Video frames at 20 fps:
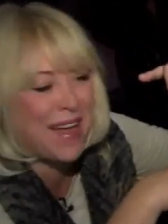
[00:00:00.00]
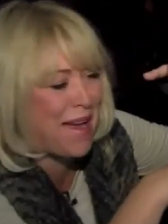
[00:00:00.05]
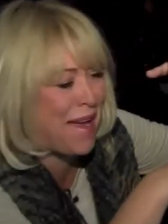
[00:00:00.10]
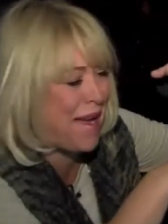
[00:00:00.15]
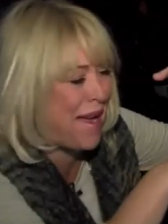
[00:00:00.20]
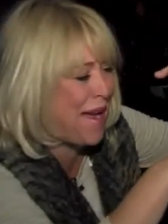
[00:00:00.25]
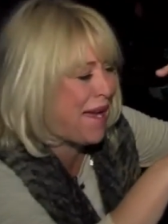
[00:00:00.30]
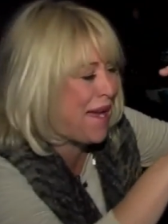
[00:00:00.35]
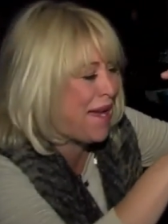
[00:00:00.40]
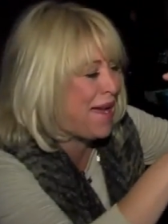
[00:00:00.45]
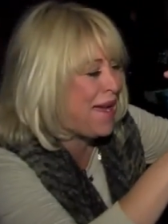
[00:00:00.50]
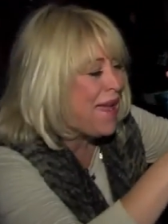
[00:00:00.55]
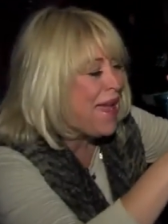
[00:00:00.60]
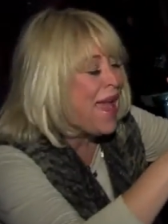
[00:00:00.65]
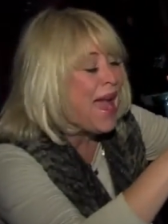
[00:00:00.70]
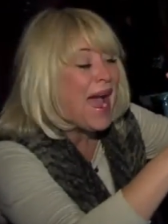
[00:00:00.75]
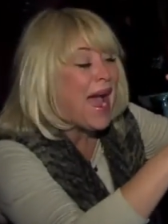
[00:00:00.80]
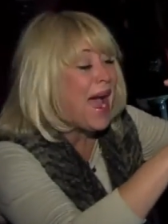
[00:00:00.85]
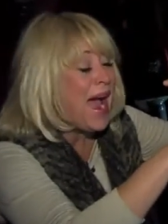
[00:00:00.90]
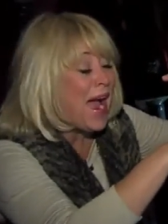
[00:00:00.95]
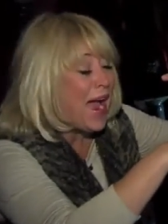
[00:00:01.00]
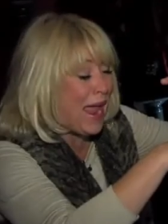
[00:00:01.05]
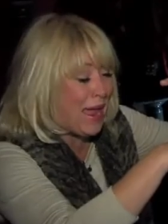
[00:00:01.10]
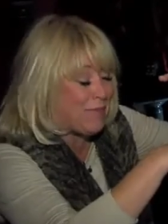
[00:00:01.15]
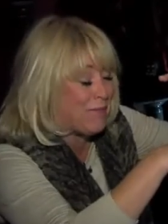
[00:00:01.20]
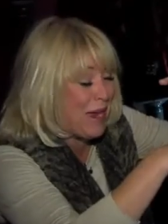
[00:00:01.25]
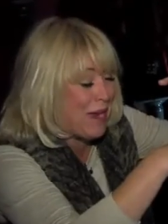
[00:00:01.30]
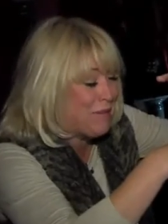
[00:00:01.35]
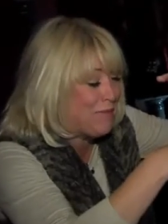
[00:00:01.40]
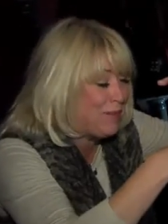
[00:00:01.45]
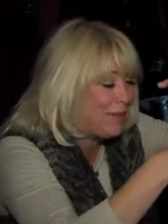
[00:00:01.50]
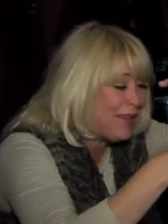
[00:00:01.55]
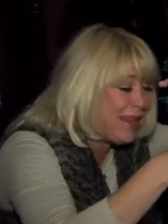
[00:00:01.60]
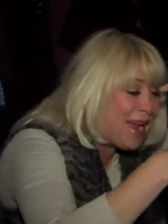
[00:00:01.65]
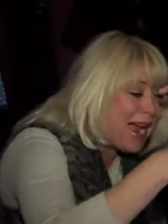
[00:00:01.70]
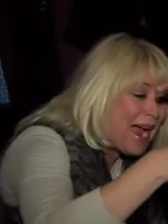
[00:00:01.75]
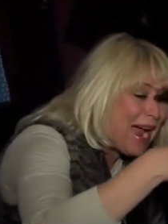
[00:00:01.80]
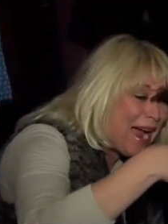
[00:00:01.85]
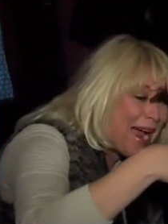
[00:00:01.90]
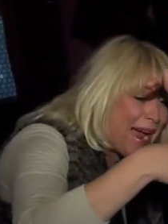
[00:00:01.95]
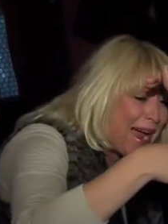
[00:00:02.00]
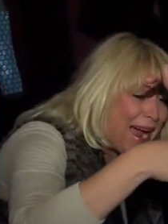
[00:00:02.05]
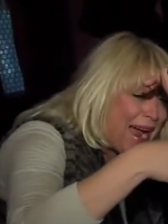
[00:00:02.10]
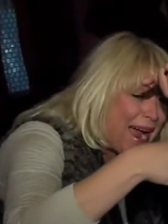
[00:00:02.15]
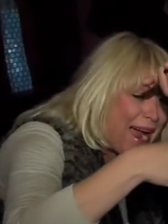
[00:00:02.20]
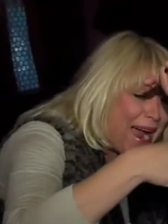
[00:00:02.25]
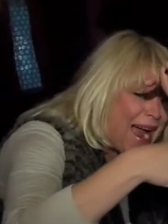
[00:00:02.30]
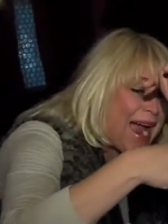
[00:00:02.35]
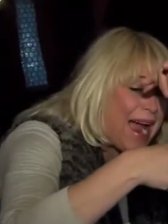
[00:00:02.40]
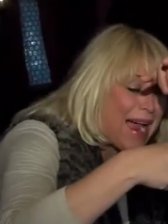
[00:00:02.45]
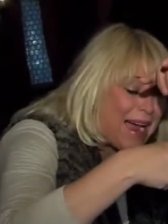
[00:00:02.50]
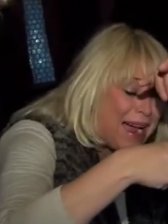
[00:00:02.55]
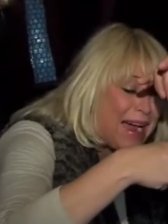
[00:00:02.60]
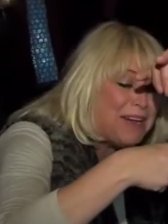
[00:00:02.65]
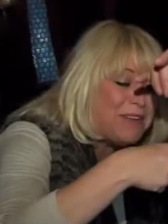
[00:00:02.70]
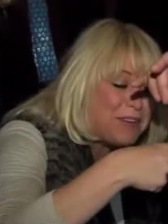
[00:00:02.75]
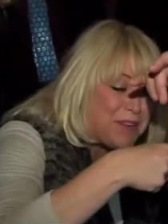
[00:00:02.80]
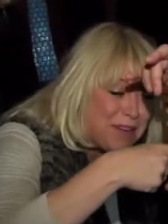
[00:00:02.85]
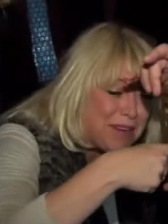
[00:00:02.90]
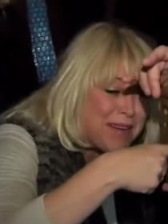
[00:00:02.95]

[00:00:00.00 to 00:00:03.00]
it now? Underneath your finger, right?